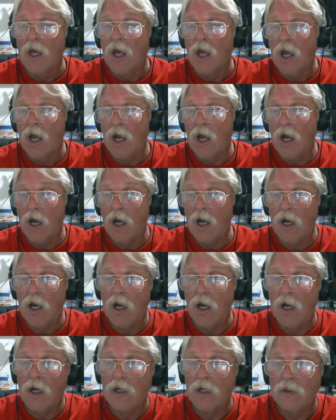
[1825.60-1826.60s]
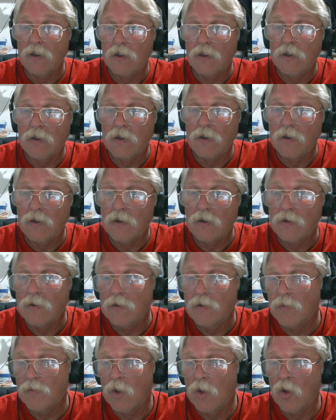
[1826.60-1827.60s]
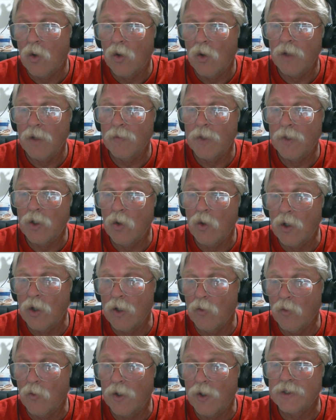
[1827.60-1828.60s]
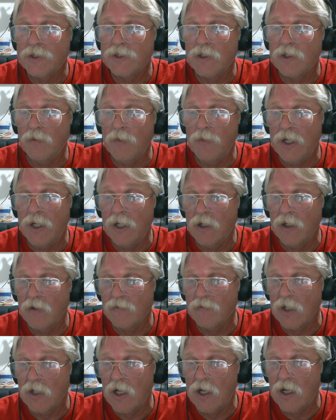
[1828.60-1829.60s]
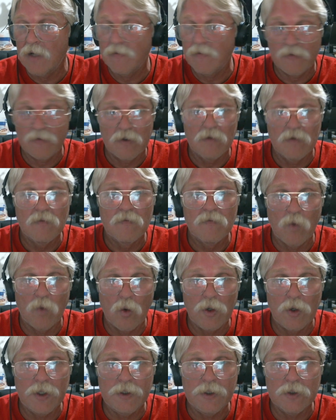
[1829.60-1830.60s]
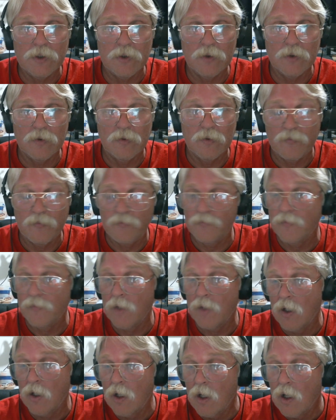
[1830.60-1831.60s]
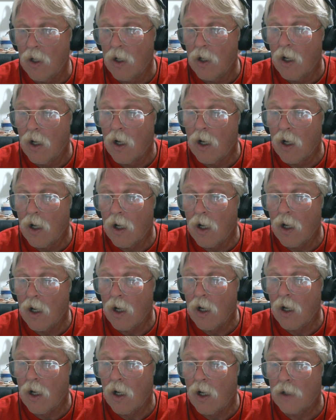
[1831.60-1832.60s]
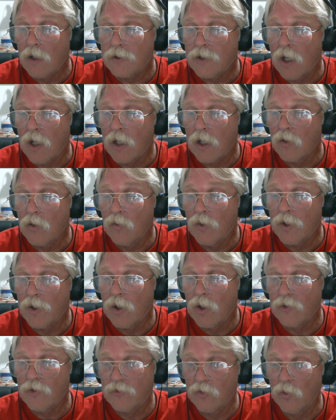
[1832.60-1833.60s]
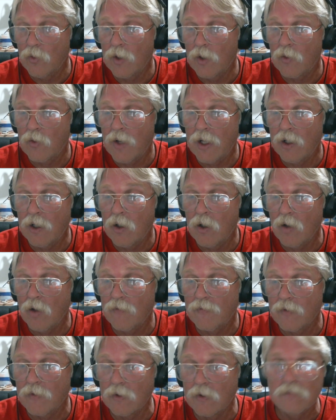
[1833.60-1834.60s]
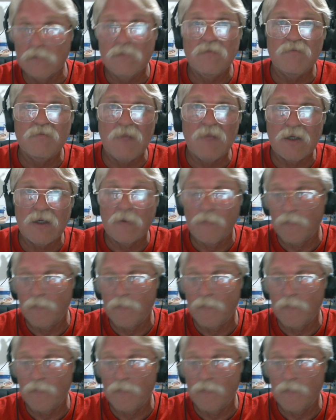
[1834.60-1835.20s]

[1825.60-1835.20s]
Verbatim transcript: Uh, Mahoy Manoi, what is the meaning of life? forty-two. Uh, Tiger Wood, also a great golfer. Meh.